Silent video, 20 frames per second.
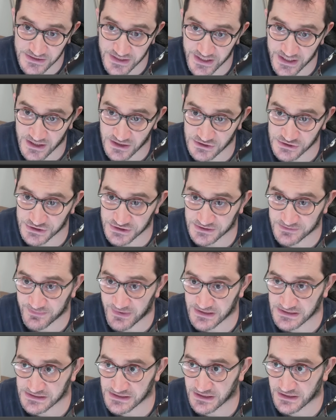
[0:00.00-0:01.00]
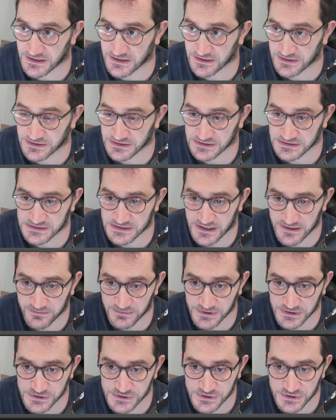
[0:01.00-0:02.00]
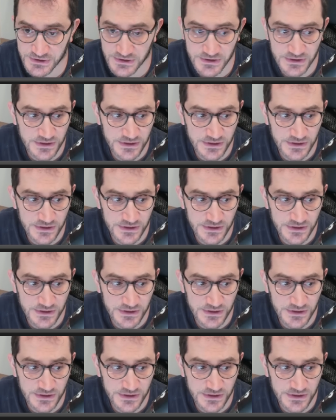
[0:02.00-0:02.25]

they are just basically this image.